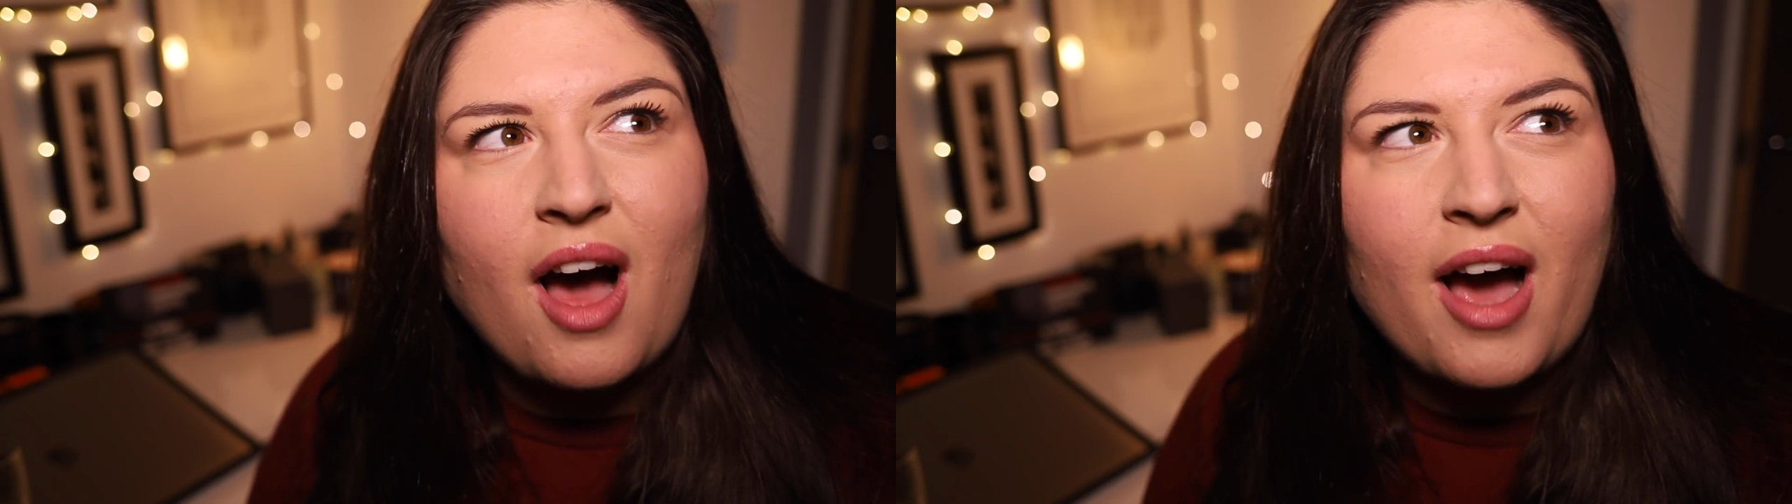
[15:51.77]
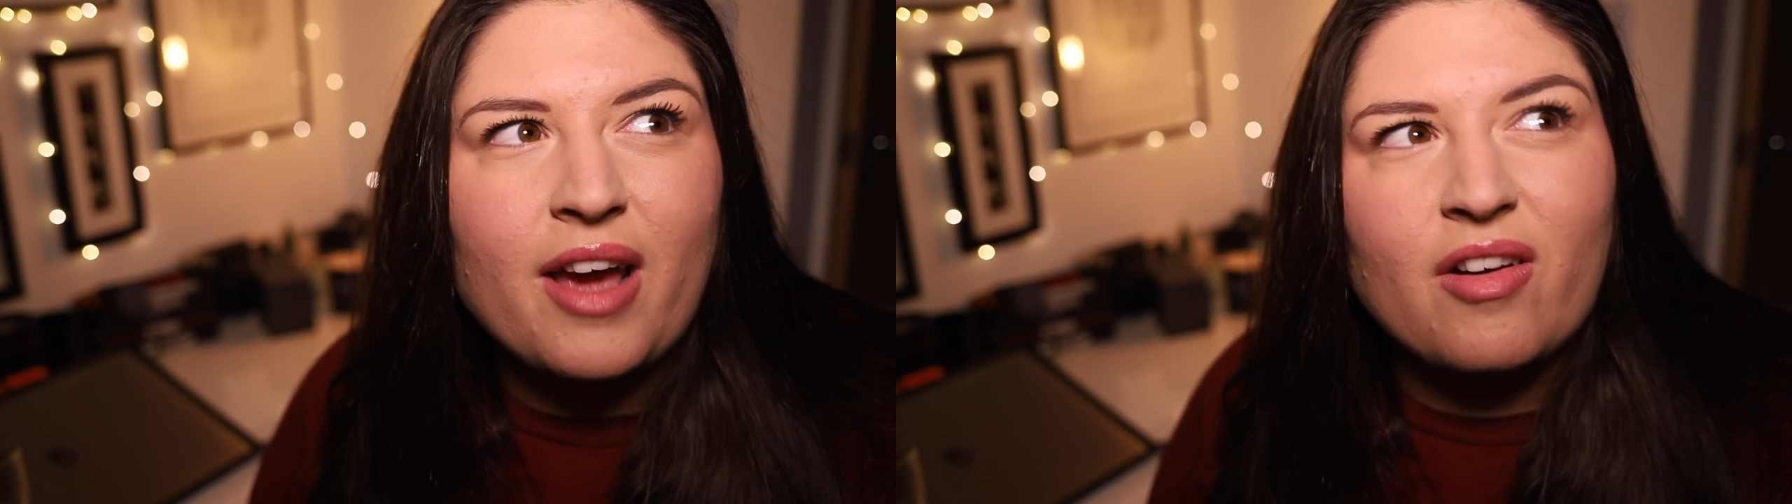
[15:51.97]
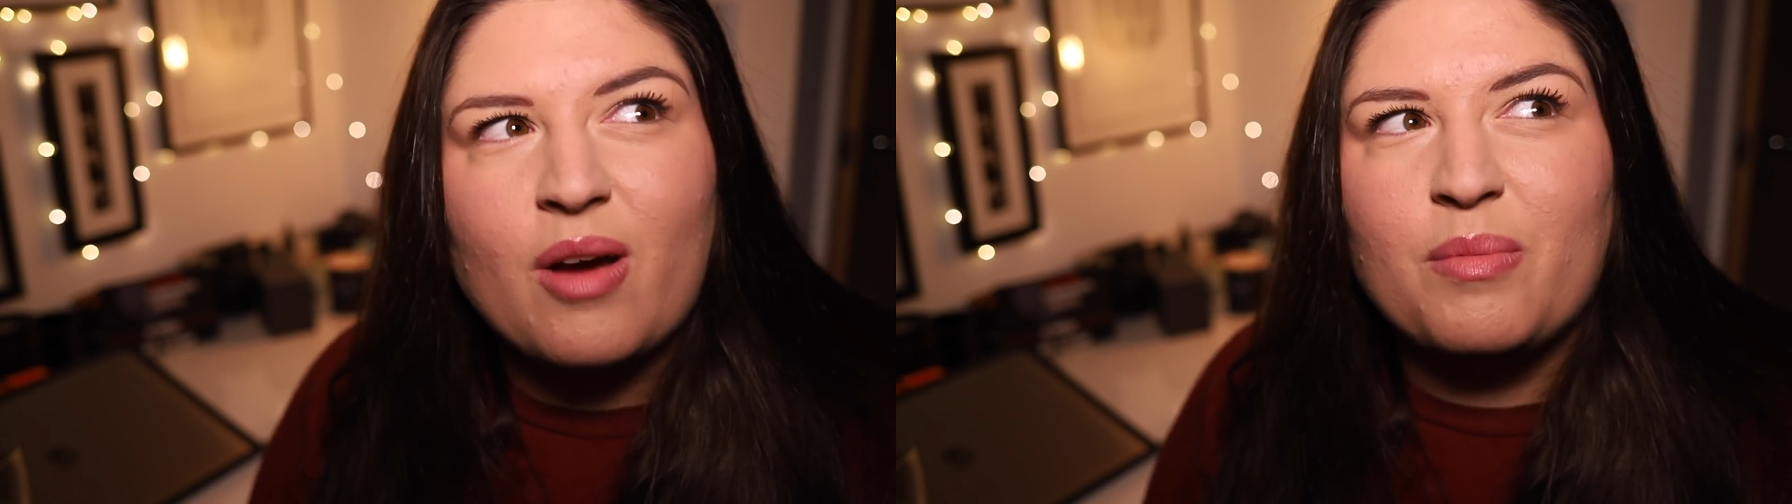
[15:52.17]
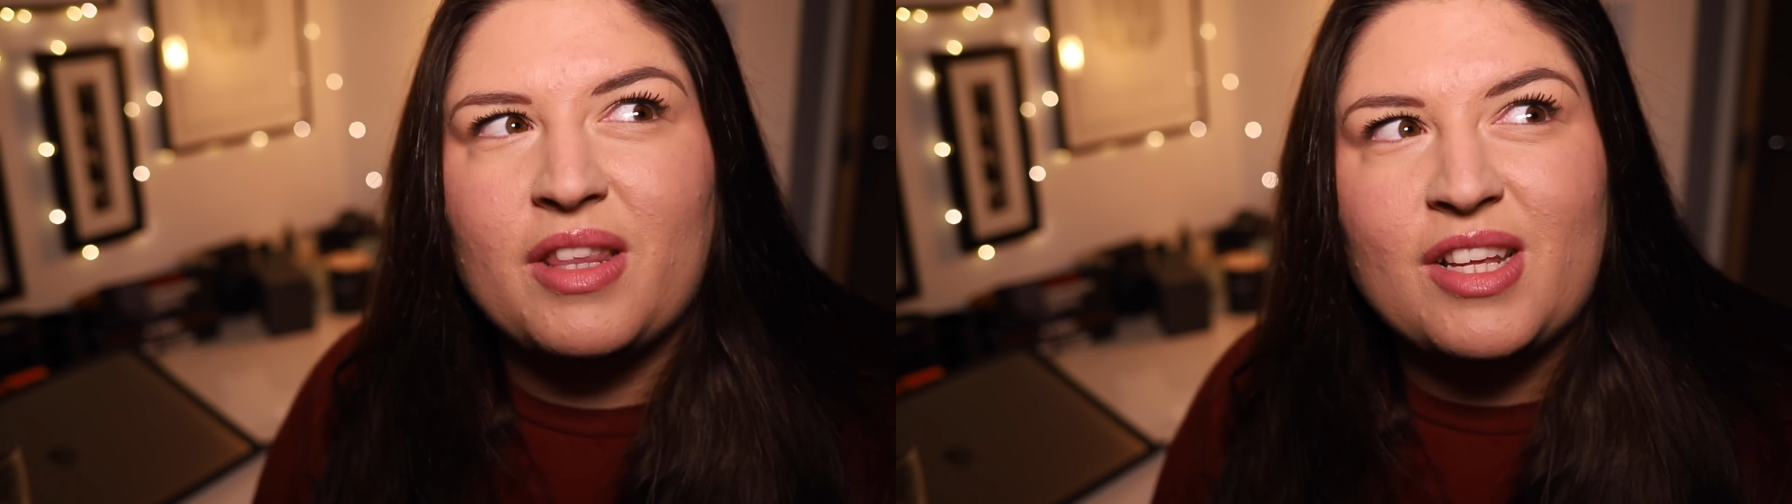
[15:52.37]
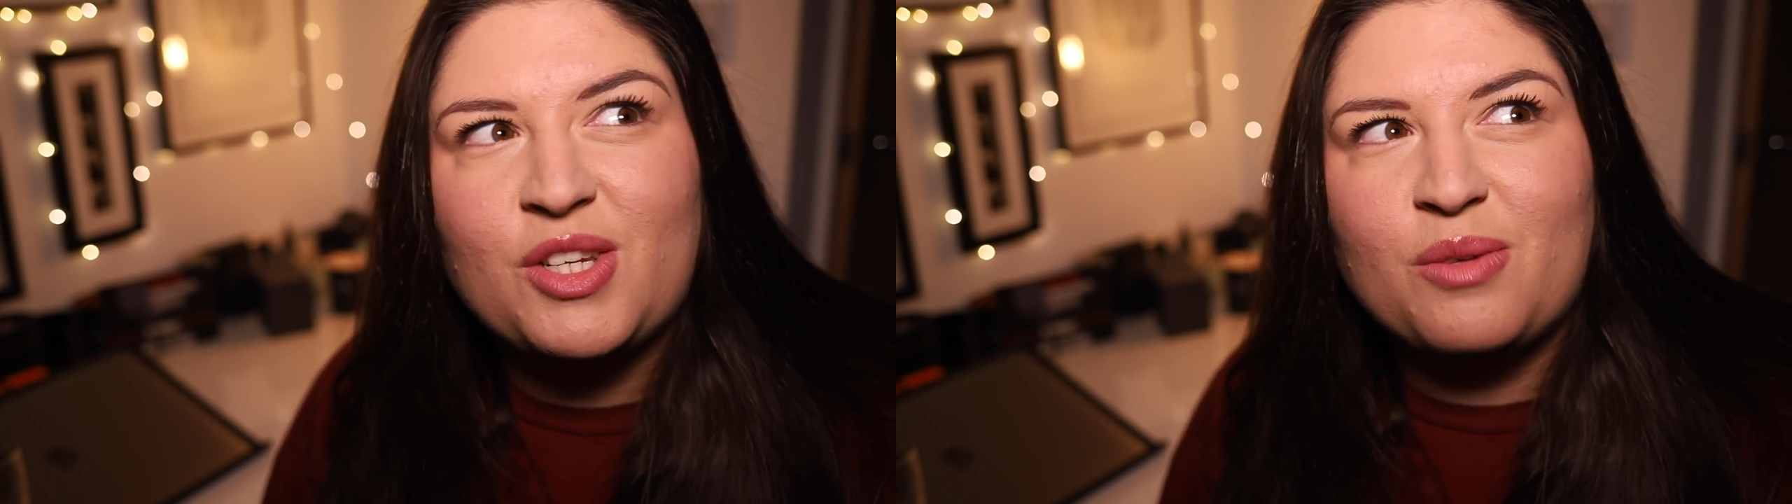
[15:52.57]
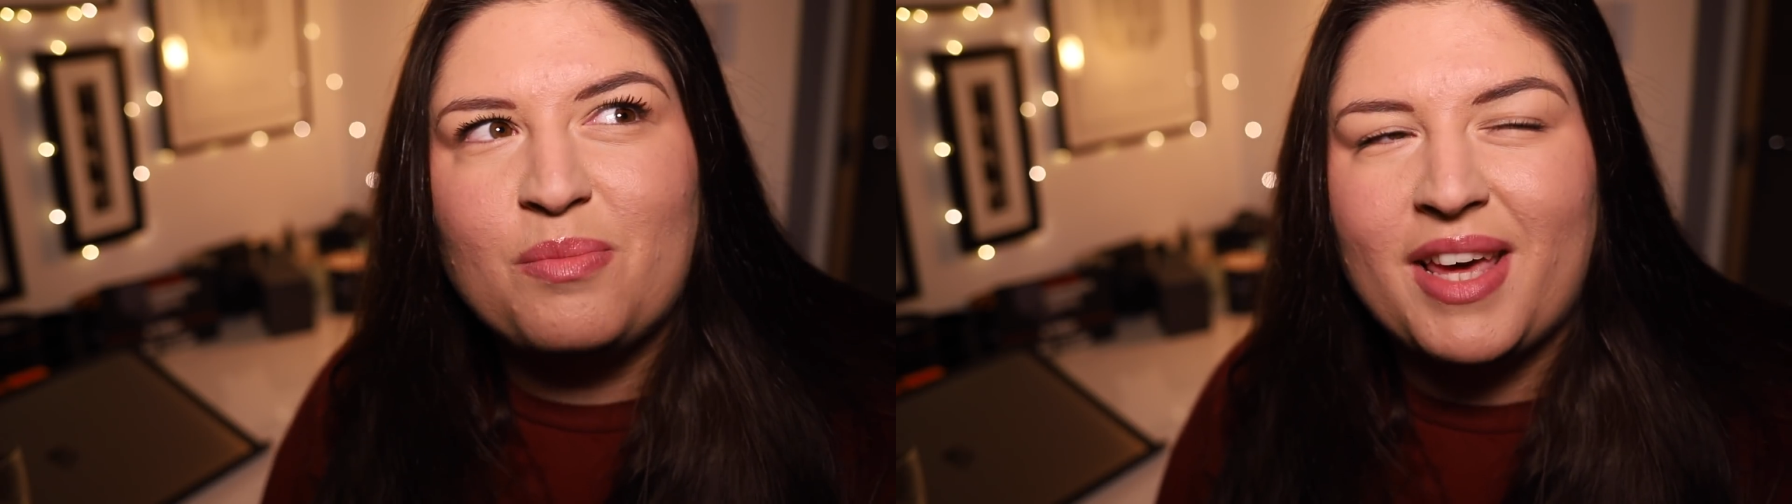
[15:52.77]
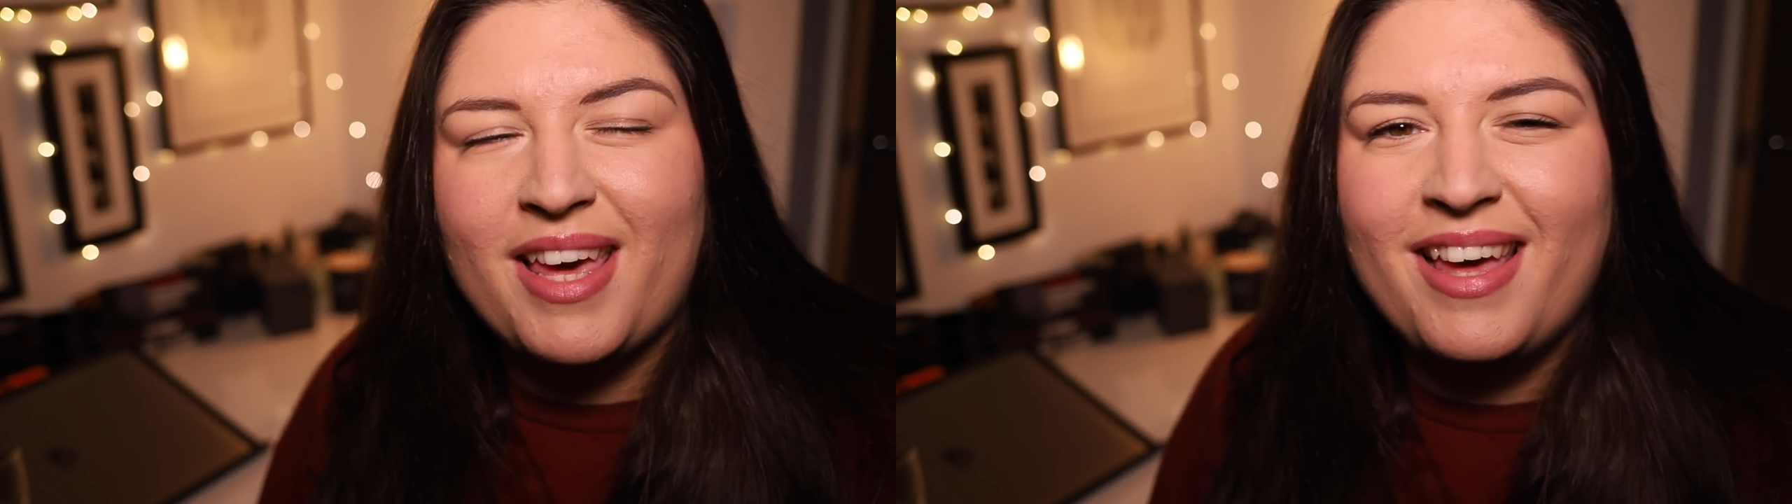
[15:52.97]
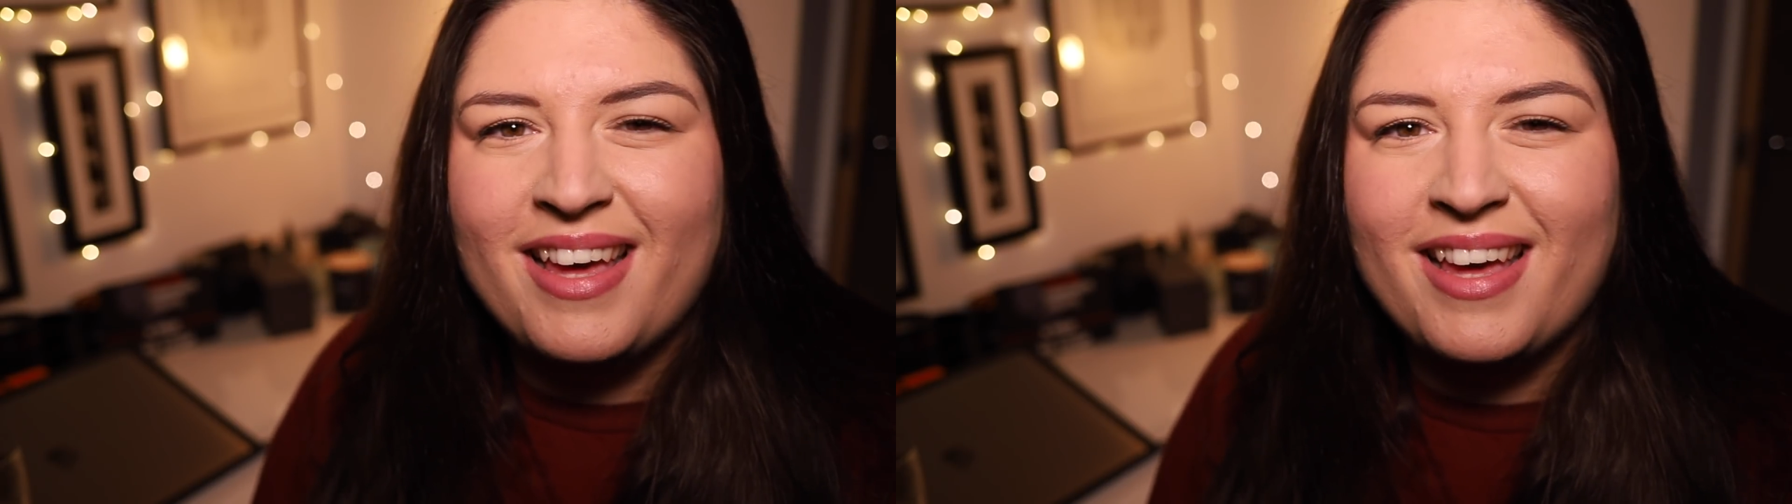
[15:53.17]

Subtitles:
higher up than they should be.